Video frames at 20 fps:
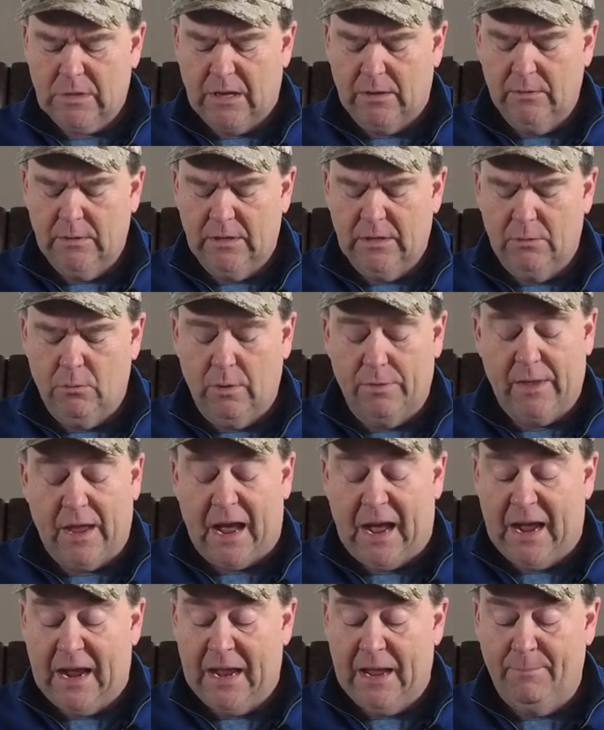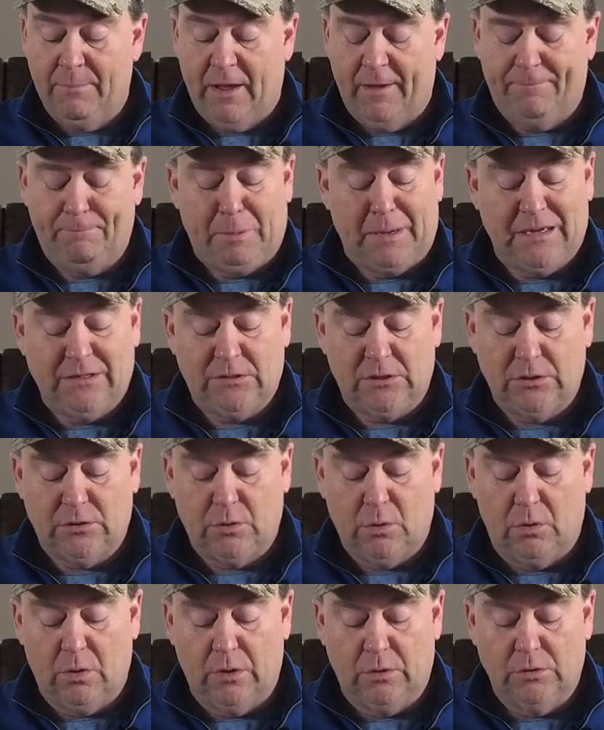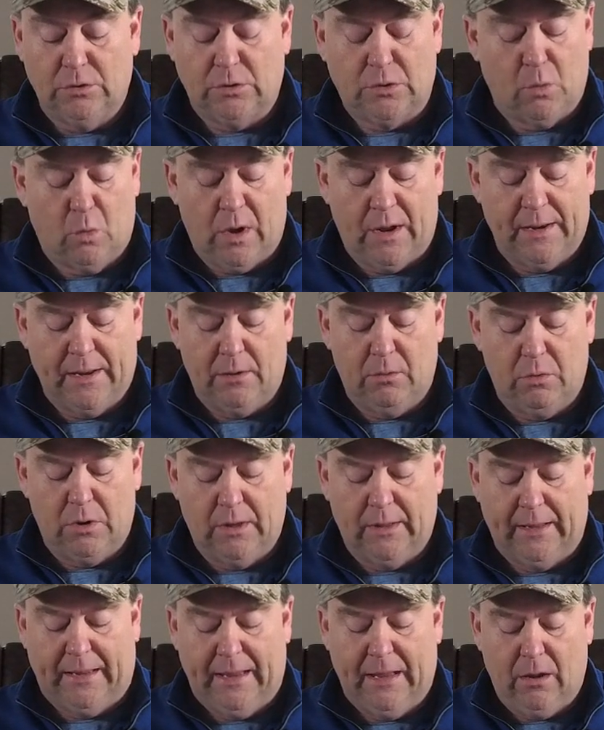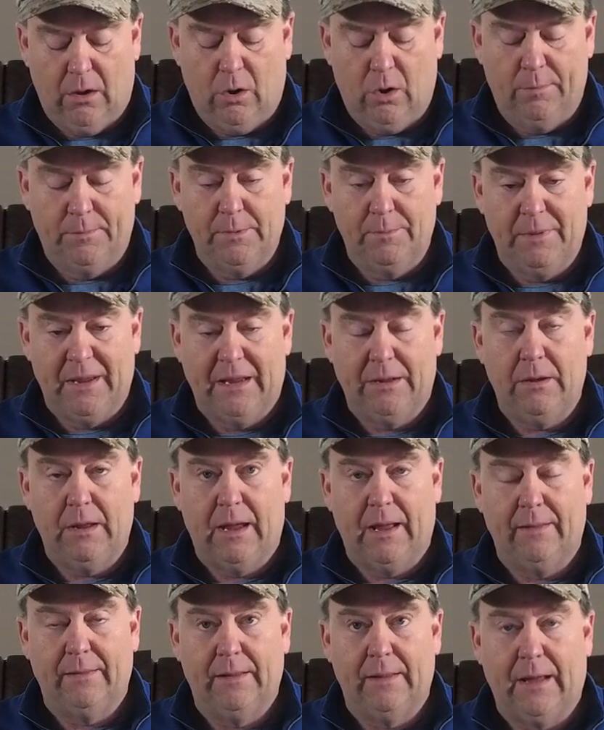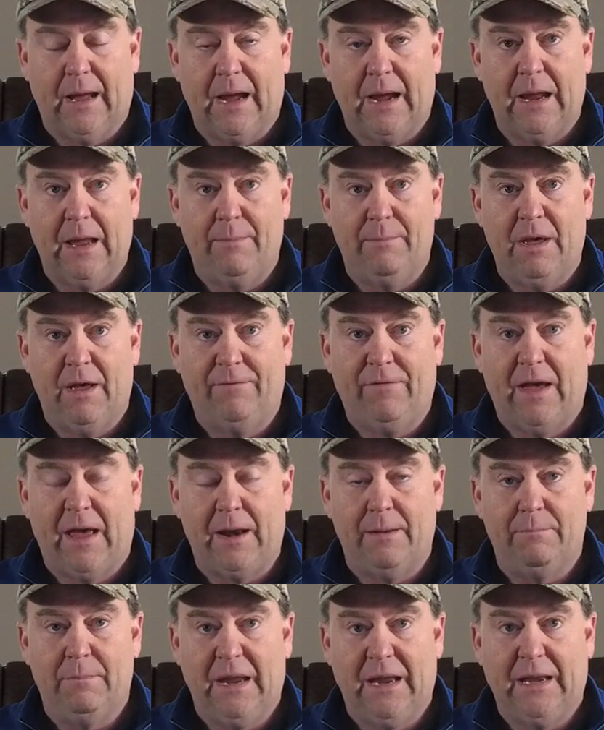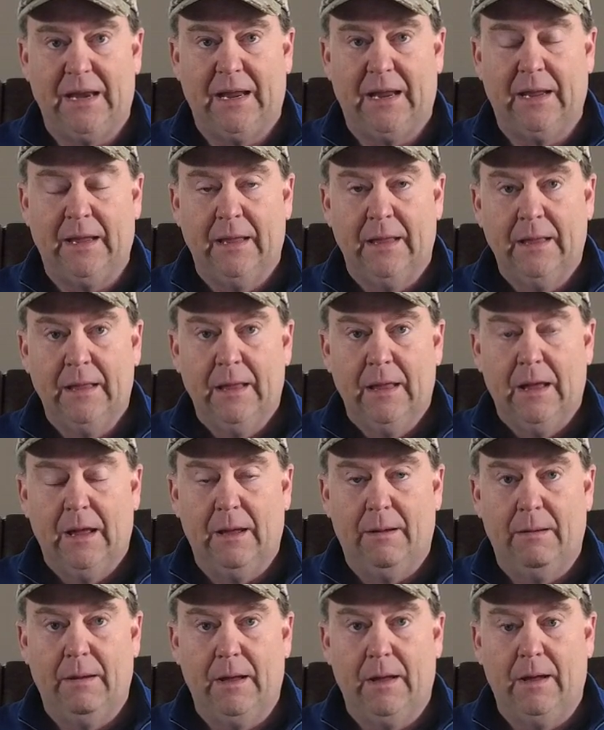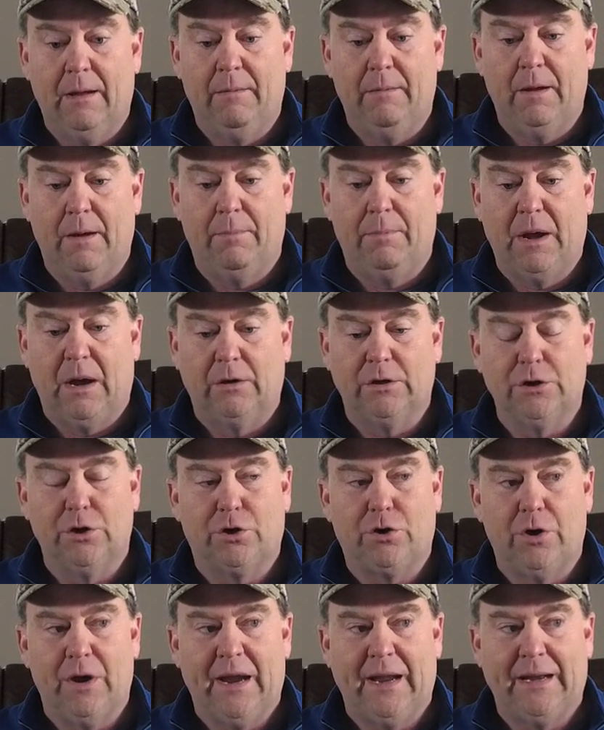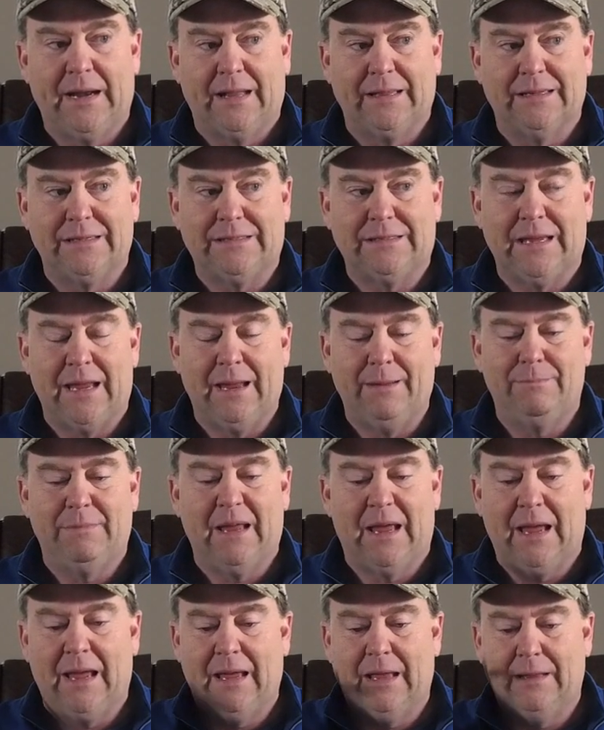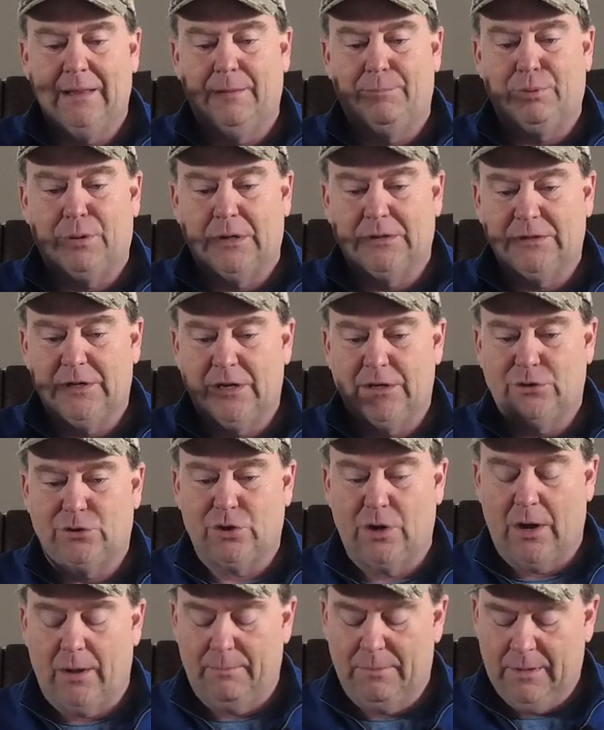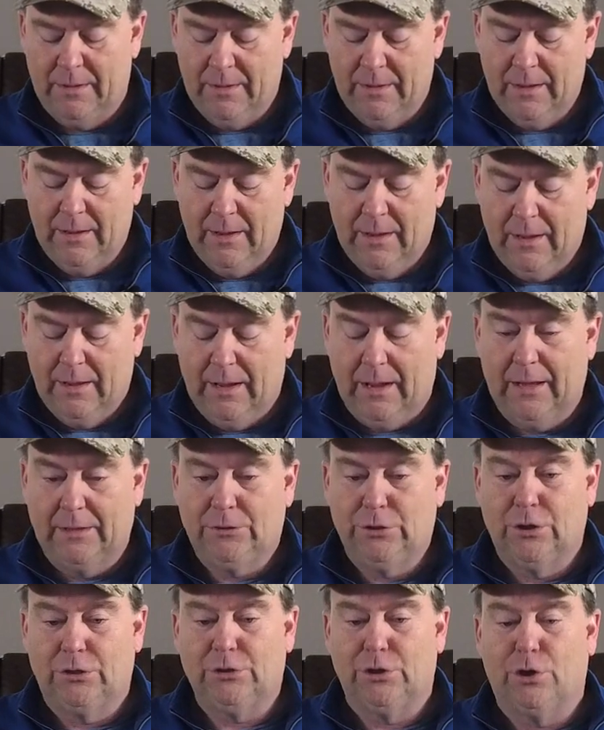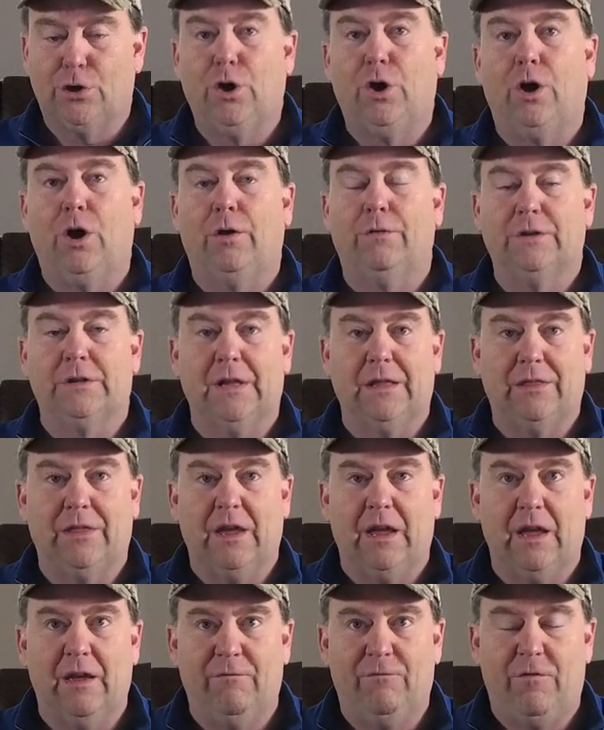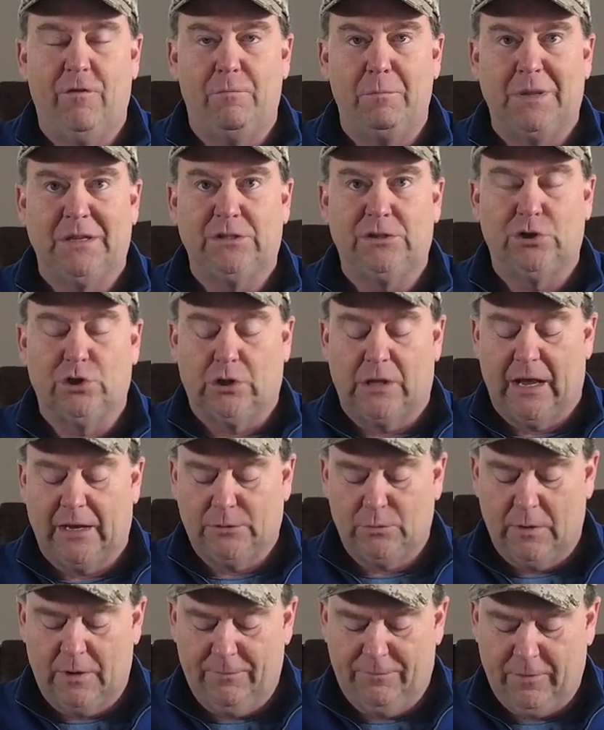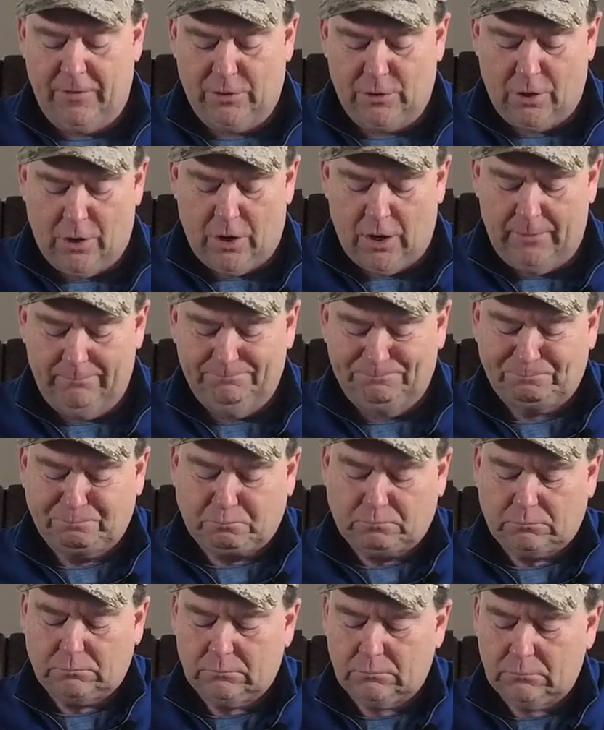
it, the IMF piece is the, is the one that really hit home to me. On IMF had a meeting uh, uh, about Ukraine on the same day that President Trump uh, took the call, the, the infamous July 25th call.